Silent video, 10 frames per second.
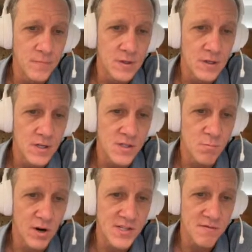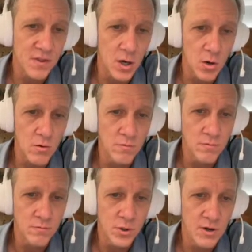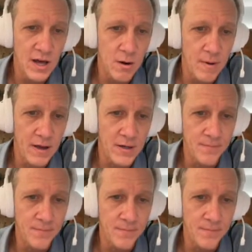It's impressive, though. No doubt about it.